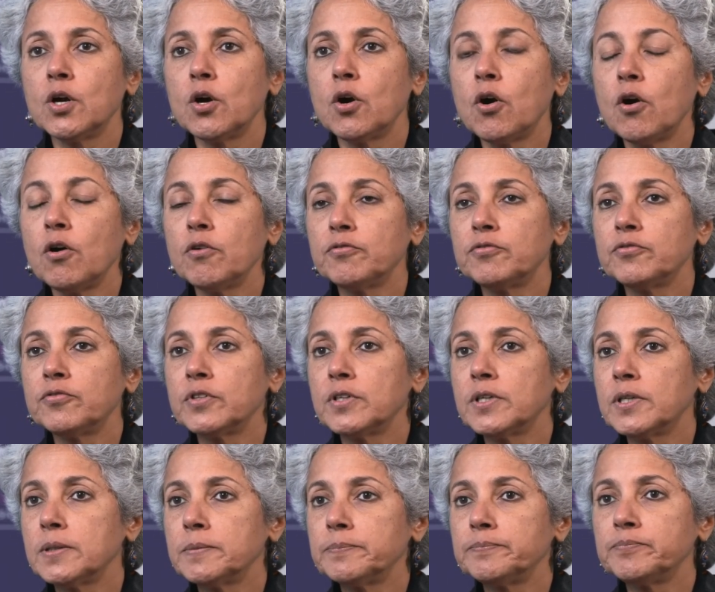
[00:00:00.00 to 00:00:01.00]
of
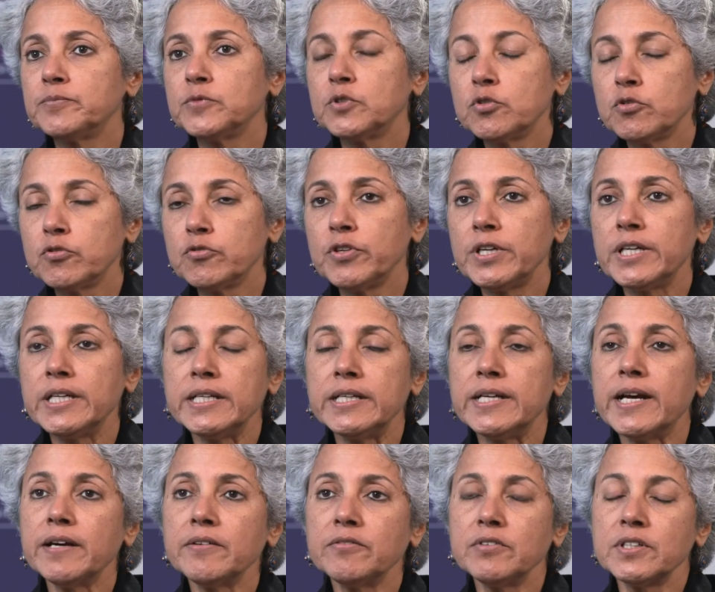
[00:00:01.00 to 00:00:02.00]
um, really
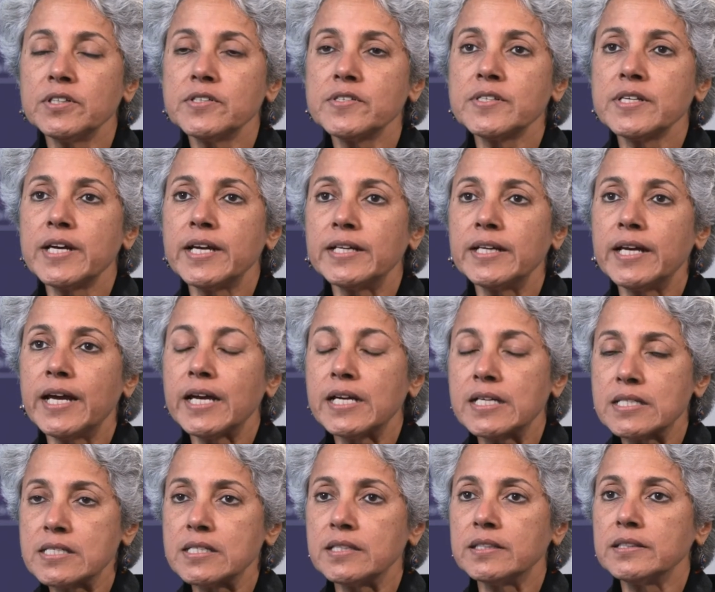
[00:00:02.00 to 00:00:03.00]
diverse and
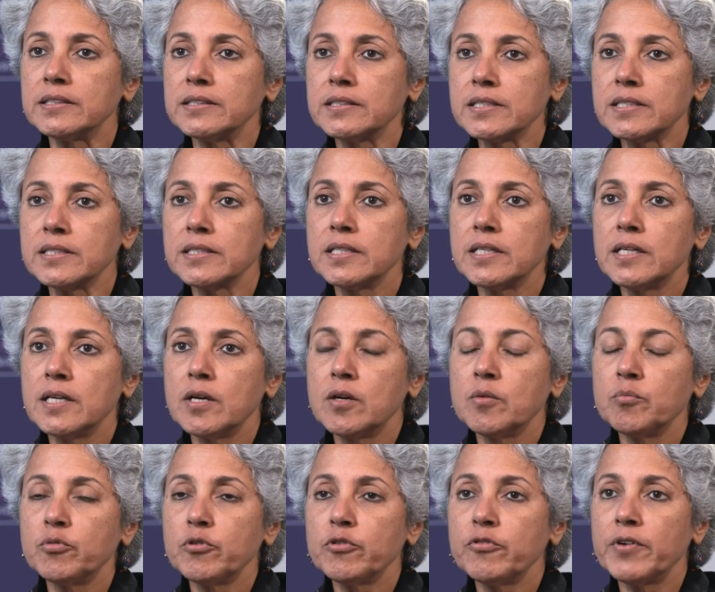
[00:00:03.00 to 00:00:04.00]
excellent
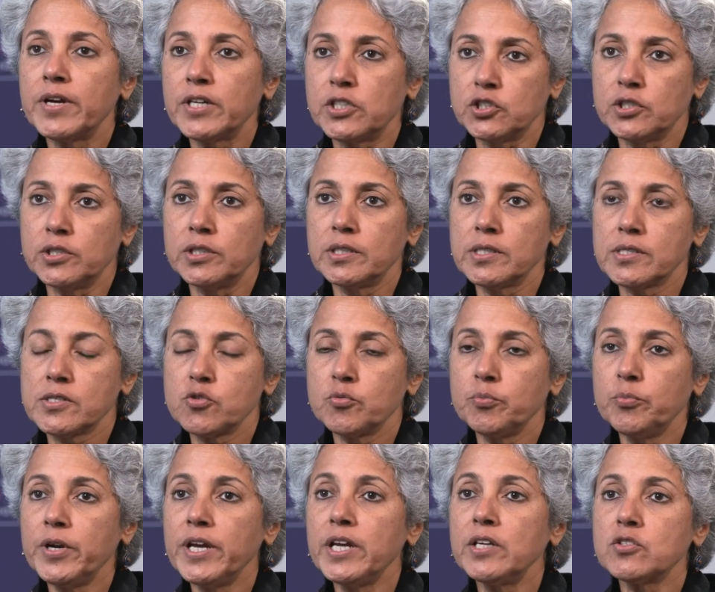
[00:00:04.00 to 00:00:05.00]
professionals to
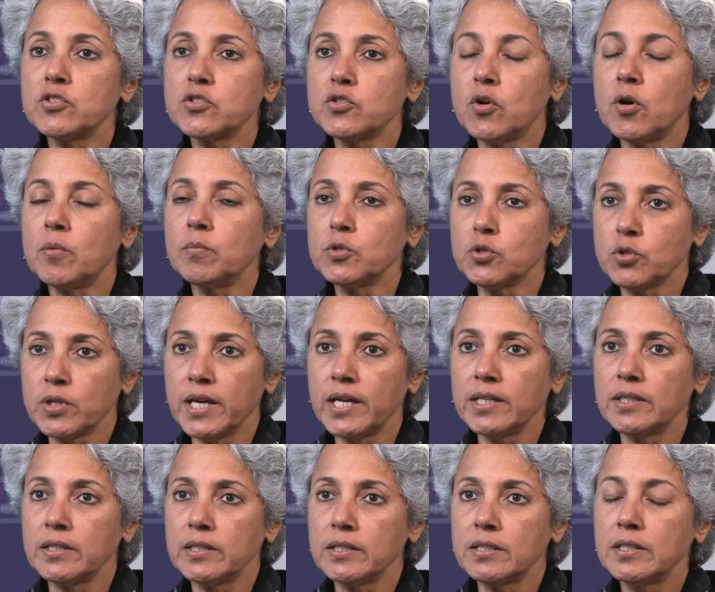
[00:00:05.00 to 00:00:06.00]
brainstorm
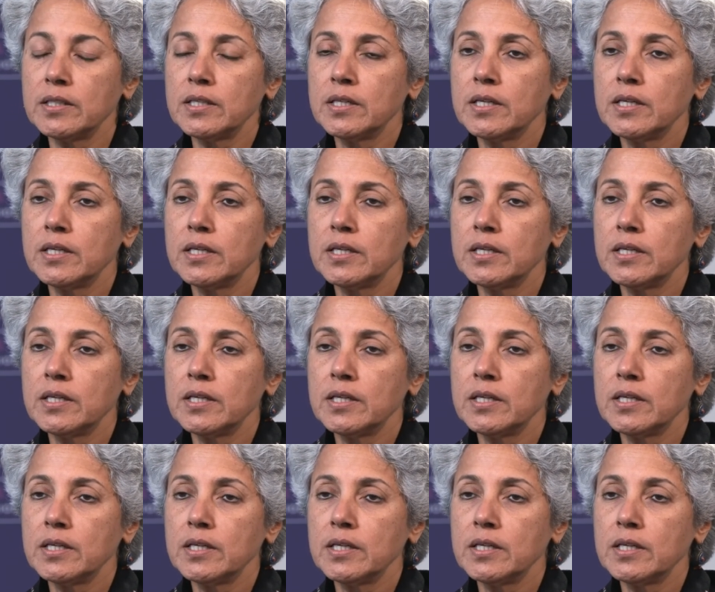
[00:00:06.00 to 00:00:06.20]
together